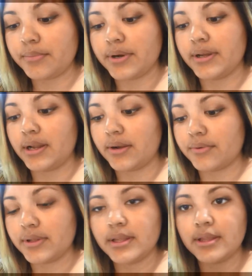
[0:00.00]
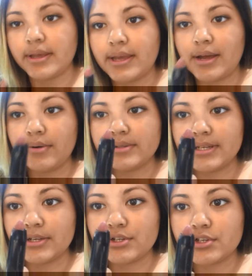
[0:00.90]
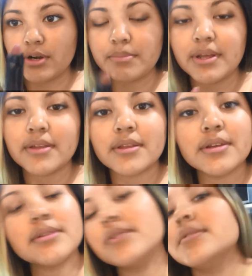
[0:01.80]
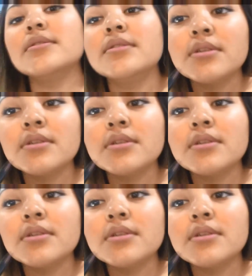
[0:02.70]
but I really like how it's like sharp like this.